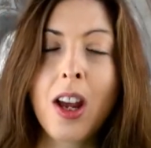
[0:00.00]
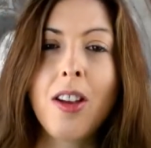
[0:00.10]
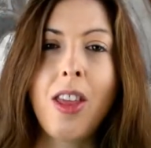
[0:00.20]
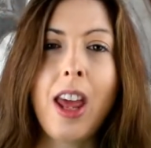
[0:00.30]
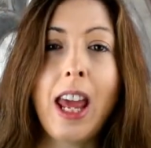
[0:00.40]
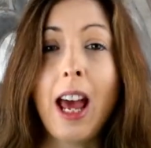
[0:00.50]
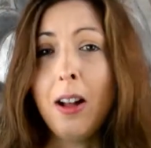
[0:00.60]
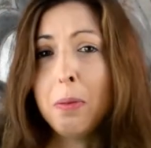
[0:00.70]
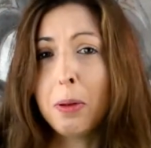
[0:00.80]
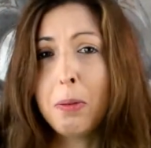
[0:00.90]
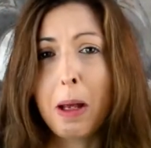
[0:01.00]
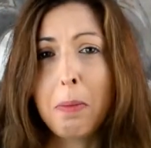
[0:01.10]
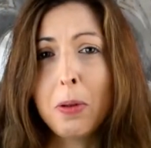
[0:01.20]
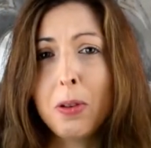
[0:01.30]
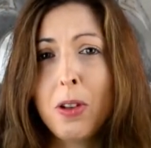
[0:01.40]
They help
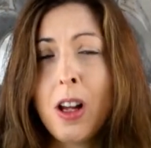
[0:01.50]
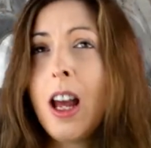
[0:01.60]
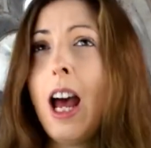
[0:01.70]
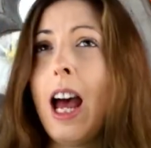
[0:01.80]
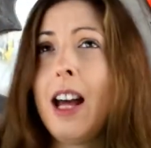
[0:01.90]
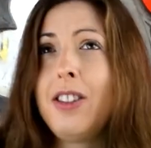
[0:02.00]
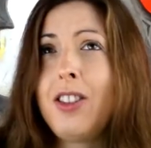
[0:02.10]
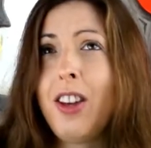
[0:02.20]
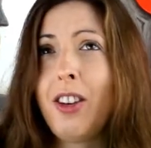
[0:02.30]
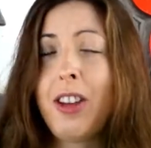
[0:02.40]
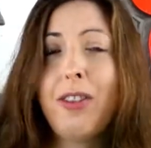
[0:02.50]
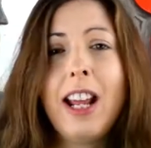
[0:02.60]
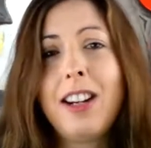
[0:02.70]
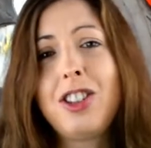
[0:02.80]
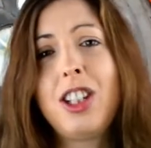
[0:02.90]
people and they are given
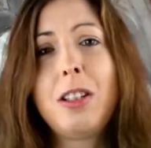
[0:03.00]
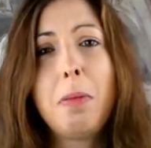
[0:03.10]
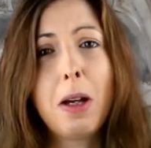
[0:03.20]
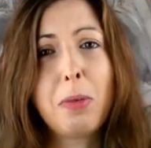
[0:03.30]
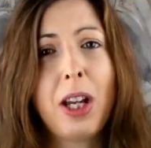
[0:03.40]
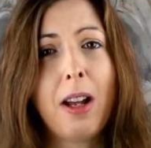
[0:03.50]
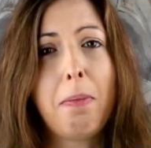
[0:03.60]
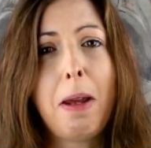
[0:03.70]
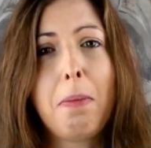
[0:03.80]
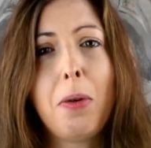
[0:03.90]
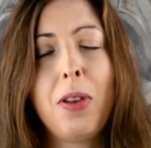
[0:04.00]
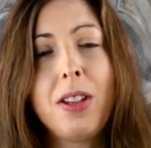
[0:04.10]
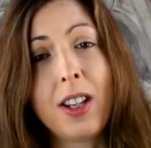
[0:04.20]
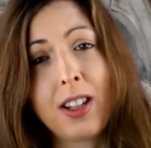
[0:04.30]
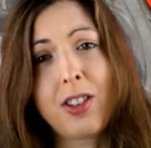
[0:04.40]
energy to be able to help people. There's
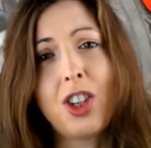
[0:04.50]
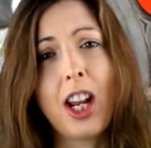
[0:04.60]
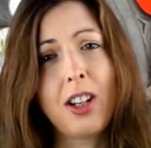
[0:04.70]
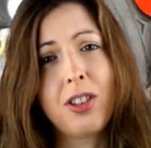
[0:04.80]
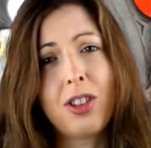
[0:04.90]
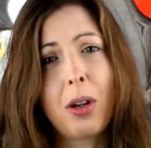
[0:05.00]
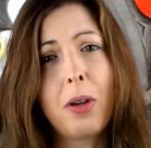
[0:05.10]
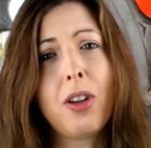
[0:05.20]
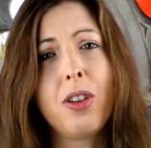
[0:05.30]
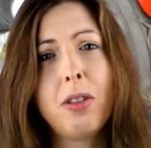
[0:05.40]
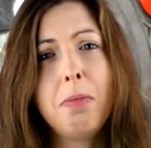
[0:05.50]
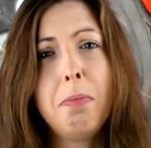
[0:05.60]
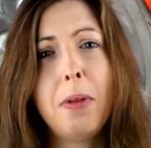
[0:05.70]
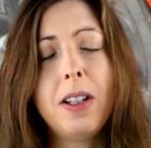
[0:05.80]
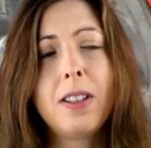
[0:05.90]
an exchange going on,
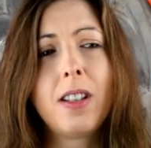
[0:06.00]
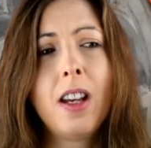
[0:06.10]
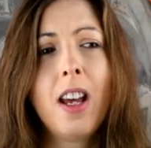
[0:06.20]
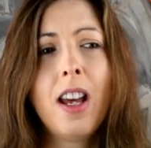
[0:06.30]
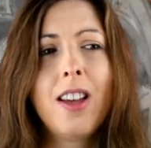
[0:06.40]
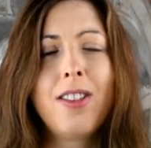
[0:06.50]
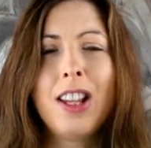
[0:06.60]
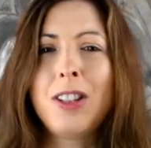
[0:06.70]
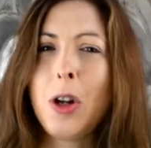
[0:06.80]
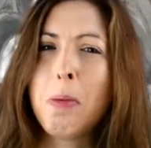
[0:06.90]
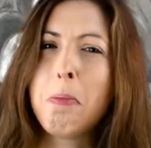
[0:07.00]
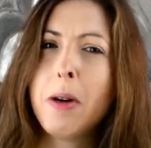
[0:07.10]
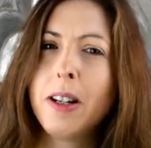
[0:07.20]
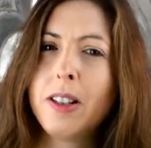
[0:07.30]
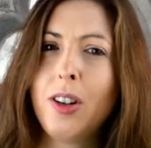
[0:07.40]
but there's no
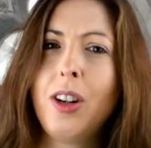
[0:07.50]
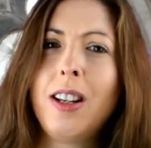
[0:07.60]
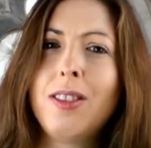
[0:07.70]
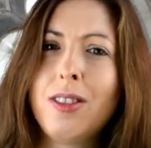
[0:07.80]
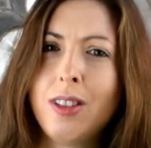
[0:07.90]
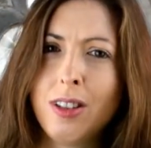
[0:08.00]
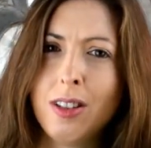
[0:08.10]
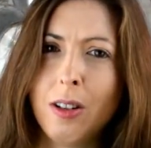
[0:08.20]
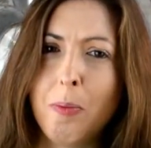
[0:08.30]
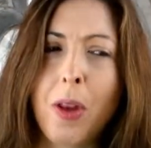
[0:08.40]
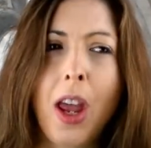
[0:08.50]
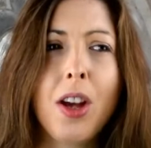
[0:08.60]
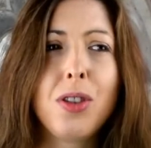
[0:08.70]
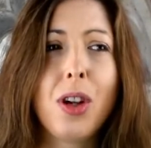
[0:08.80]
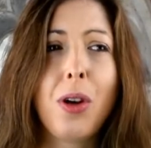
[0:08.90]
monetary system.
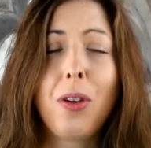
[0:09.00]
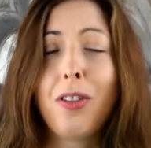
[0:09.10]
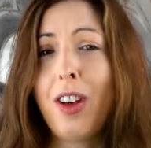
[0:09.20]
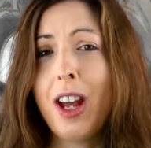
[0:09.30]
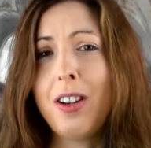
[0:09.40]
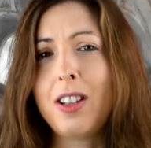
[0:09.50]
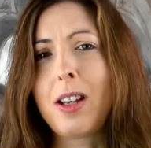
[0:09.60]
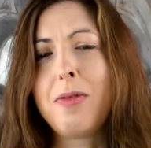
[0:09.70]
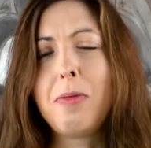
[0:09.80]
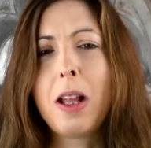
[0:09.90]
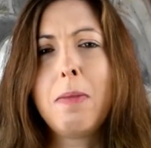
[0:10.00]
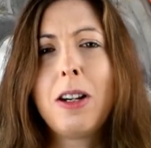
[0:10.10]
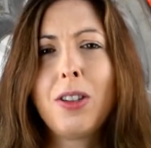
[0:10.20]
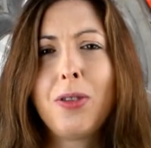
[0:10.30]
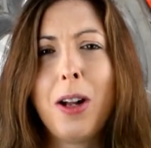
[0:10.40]
So fairies come from the
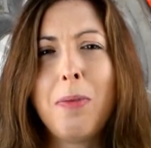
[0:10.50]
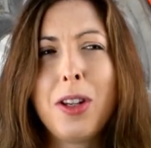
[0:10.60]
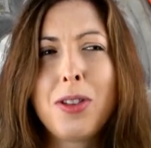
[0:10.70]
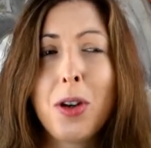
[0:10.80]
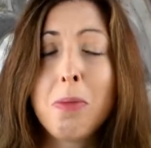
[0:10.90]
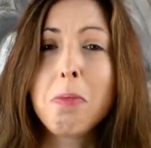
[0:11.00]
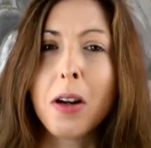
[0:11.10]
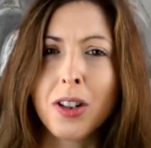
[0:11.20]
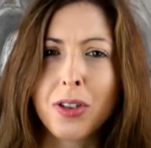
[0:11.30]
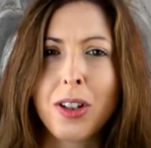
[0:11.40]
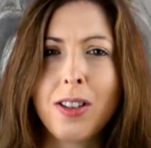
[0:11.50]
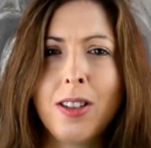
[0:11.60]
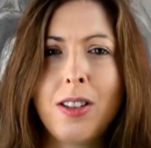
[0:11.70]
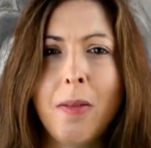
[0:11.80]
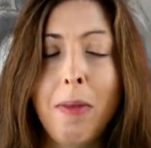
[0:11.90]
elemental realm. There's no monetary system.